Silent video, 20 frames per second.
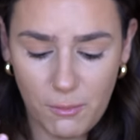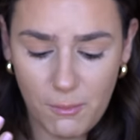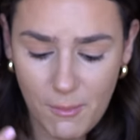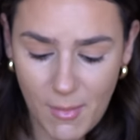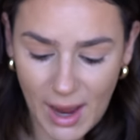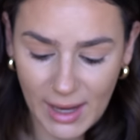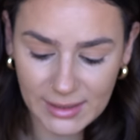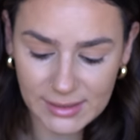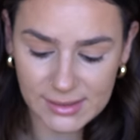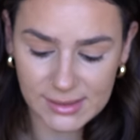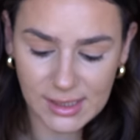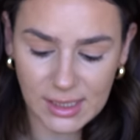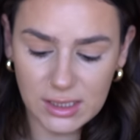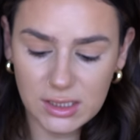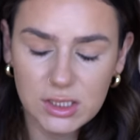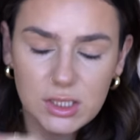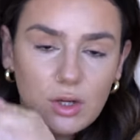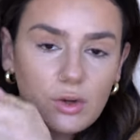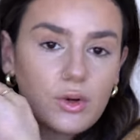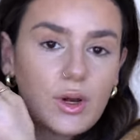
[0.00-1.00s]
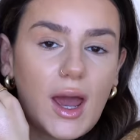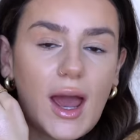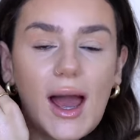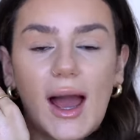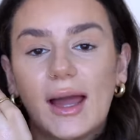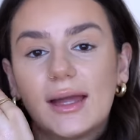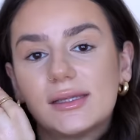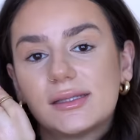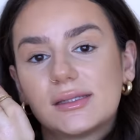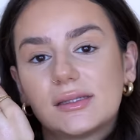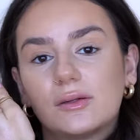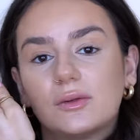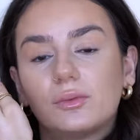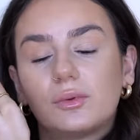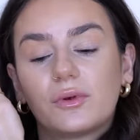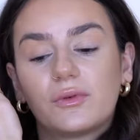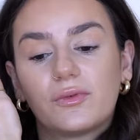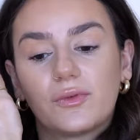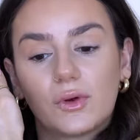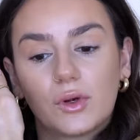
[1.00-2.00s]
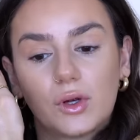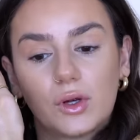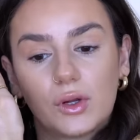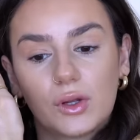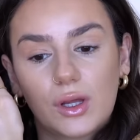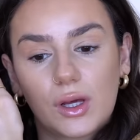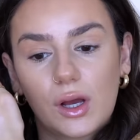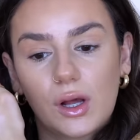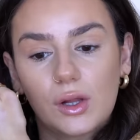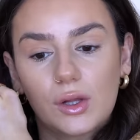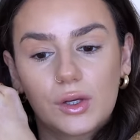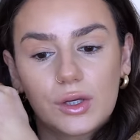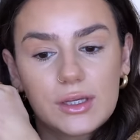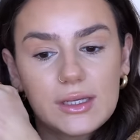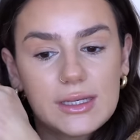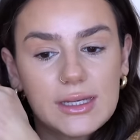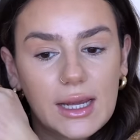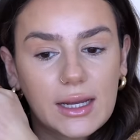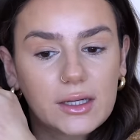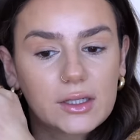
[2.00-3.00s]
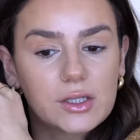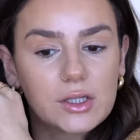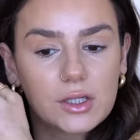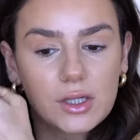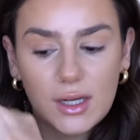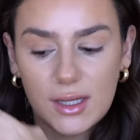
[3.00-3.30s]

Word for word: my skin tone, I still prefer the color Nectar.